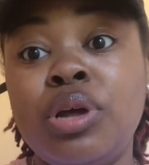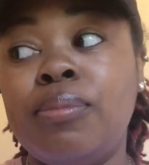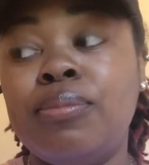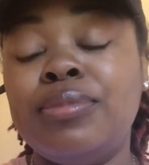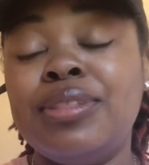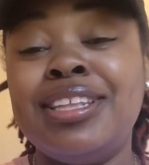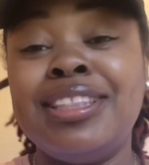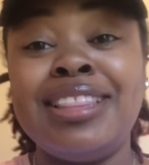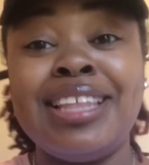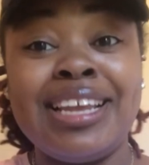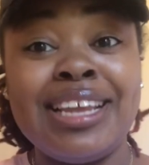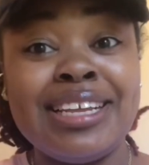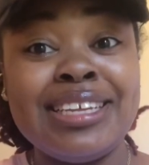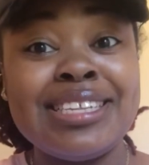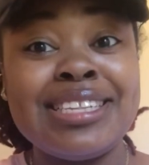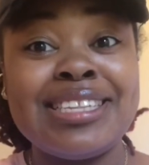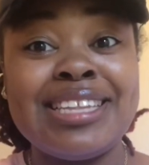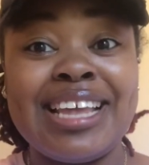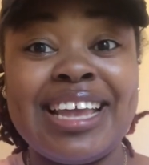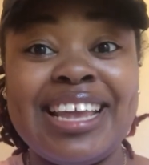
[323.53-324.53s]
the
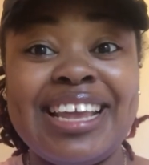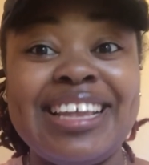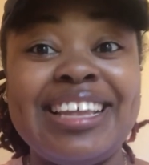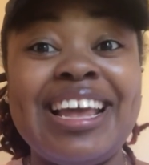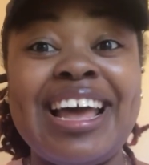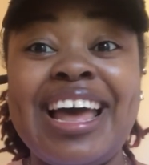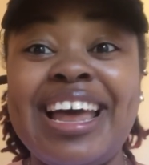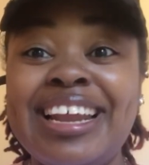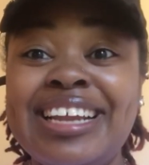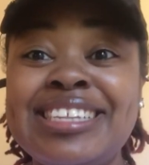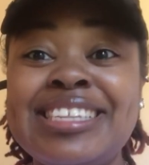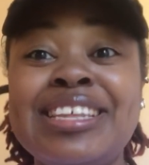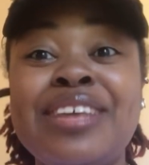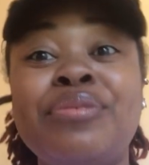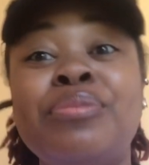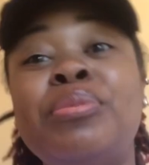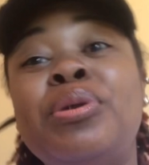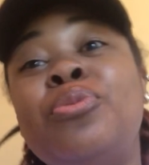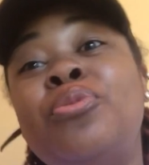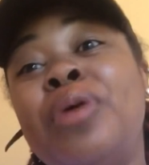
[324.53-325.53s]
things that God has
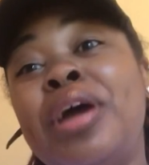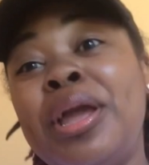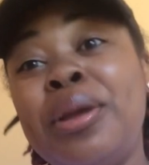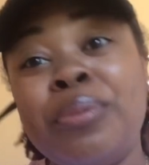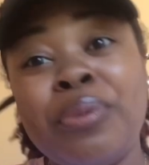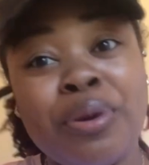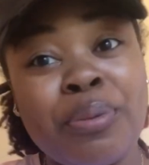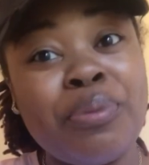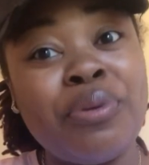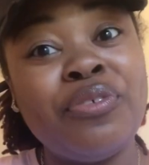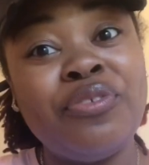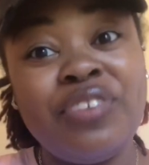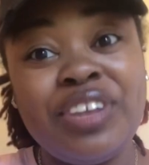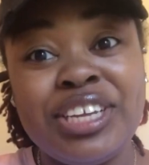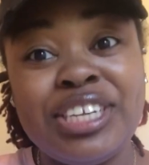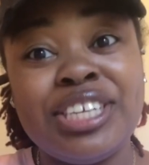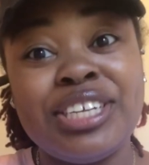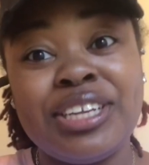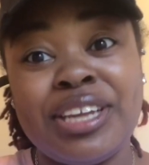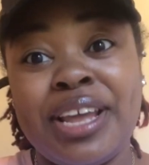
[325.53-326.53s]
given me way more
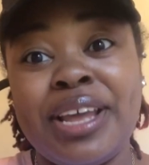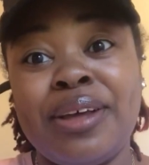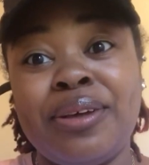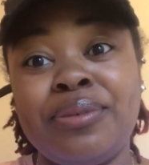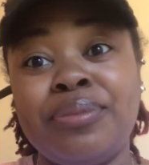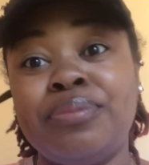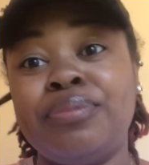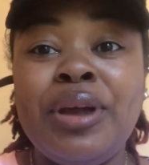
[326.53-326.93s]
provision now.